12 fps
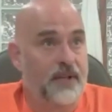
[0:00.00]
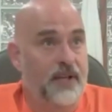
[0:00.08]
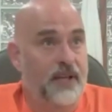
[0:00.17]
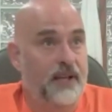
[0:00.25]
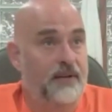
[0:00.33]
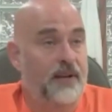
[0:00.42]

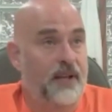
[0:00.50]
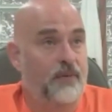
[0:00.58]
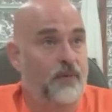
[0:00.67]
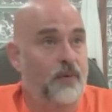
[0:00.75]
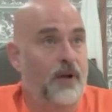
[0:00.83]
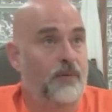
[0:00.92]

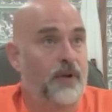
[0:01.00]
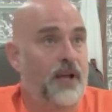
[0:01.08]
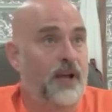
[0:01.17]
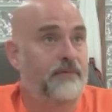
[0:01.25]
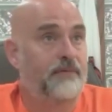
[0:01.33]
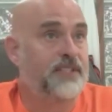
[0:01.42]
and why we
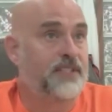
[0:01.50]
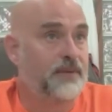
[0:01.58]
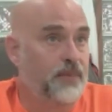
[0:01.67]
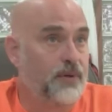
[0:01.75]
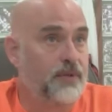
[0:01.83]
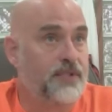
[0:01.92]
have these
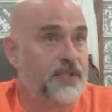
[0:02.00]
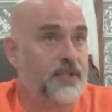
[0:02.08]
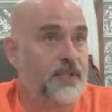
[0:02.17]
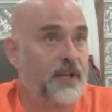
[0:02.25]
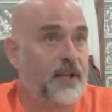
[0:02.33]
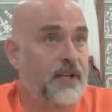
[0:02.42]
symbols
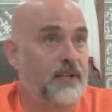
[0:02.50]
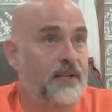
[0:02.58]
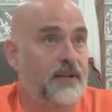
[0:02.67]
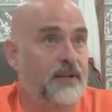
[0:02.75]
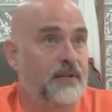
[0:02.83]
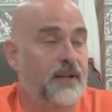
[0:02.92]
that
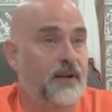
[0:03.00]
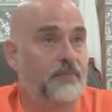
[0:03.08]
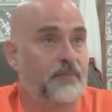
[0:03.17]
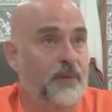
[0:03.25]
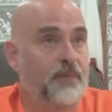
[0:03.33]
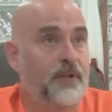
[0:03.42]

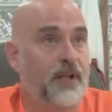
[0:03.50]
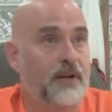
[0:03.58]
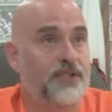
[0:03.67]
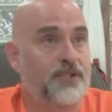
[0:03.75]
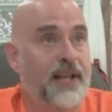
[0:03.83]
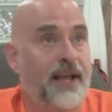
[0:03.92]
help people
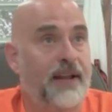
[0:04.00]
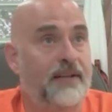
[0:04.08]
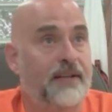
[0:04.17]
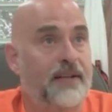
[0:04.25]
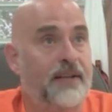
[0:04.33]
understand.